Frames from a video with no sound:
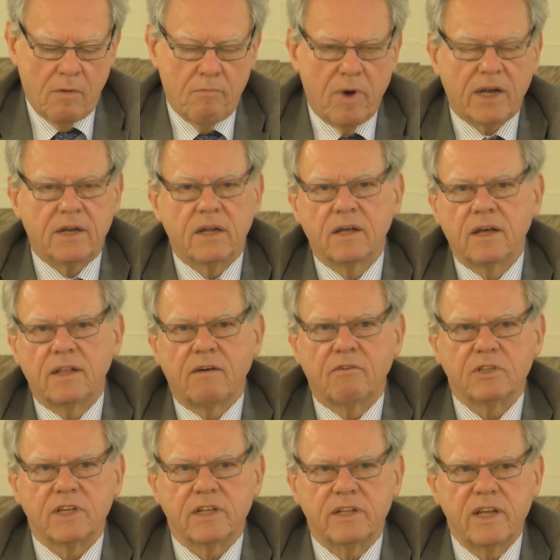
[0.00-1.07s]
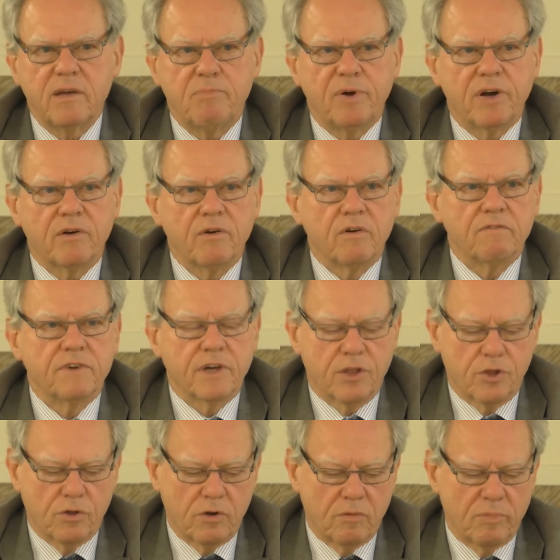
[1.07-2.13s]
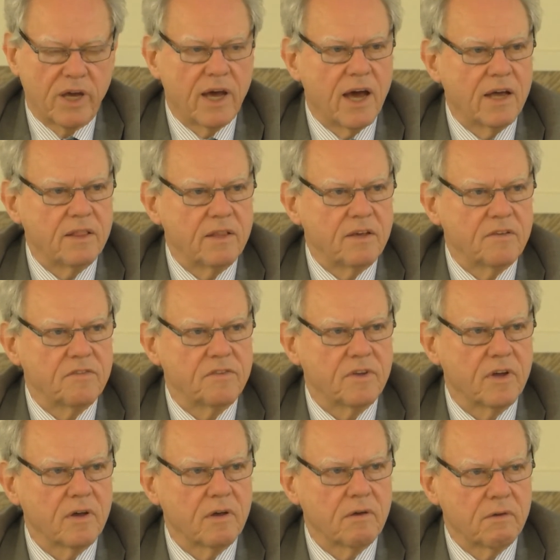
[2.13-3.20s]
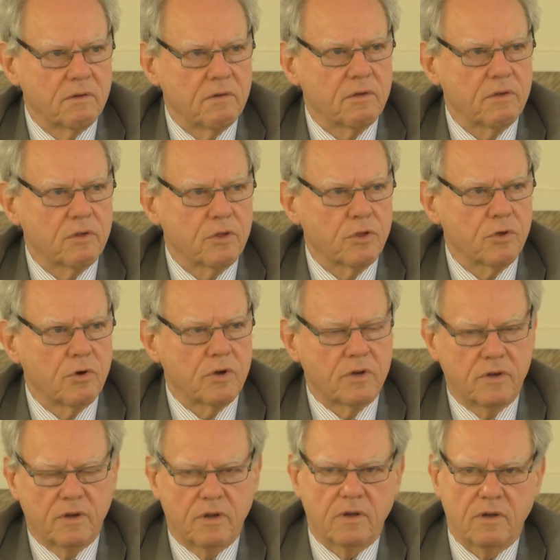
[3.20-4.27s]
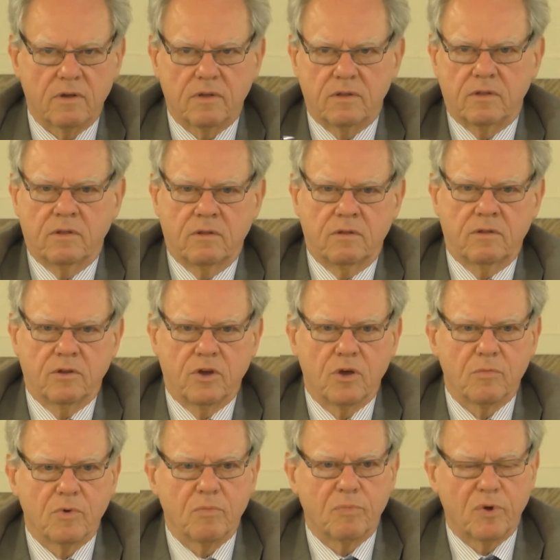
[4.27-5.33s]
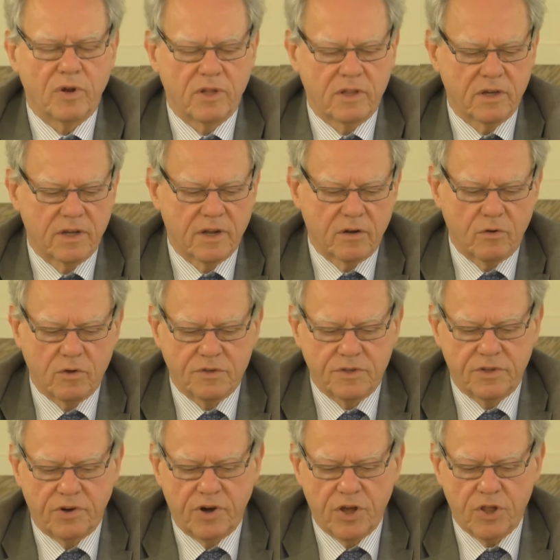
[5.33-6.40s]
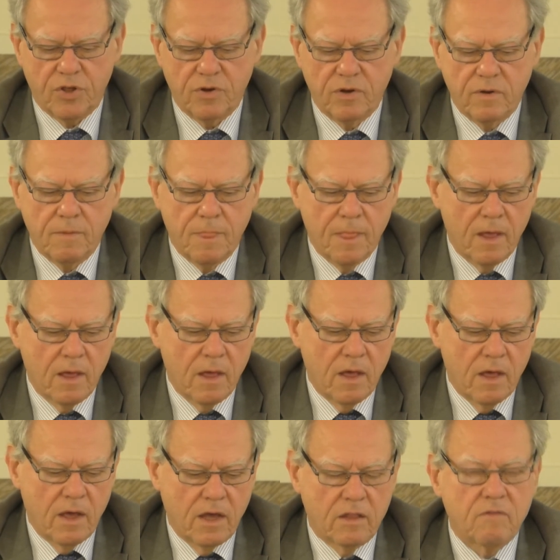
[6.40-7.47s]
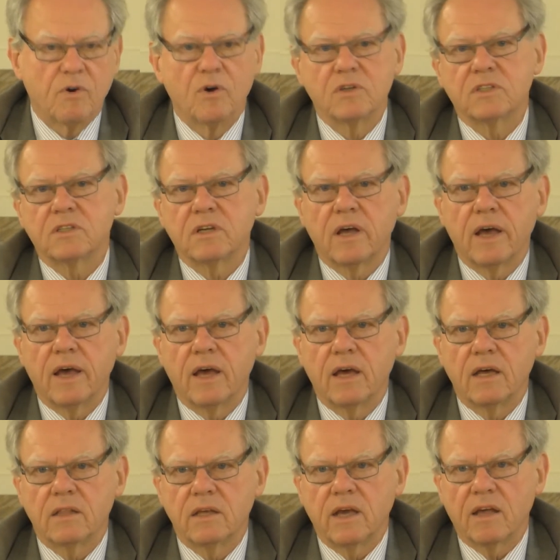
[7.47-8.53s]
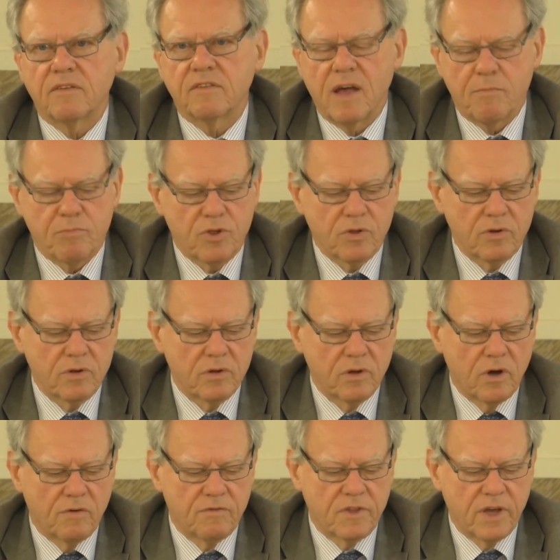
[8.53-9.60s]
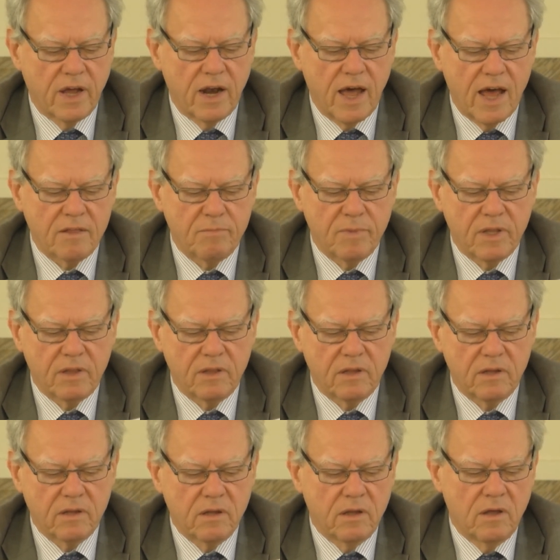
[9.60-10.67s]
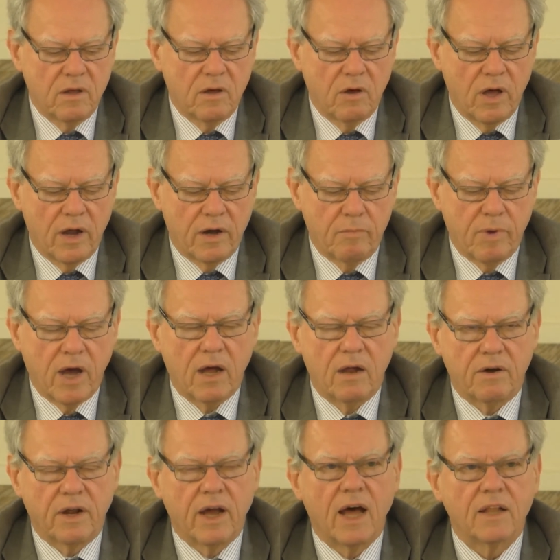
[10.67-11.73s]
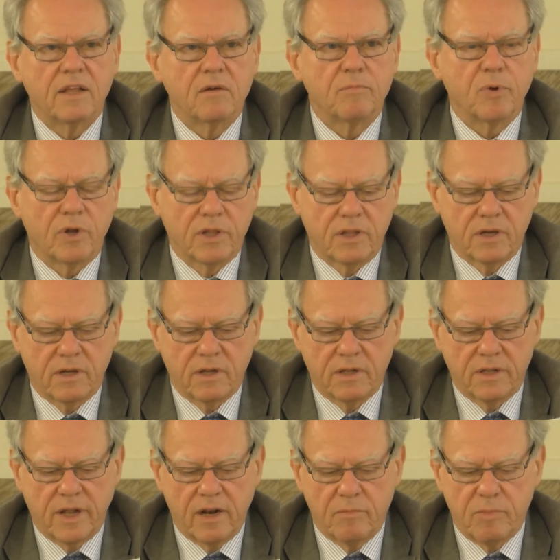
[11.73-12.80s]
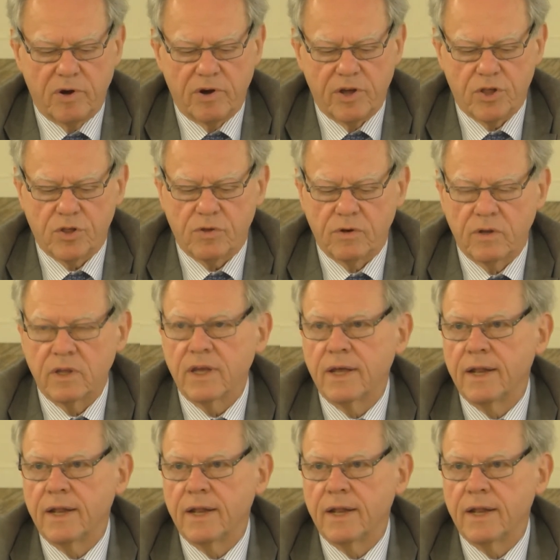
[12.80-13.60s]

But there was a deeper conviction behind this short-term political consideration. It was the assumption of the Enlightenment regarding political deliberation.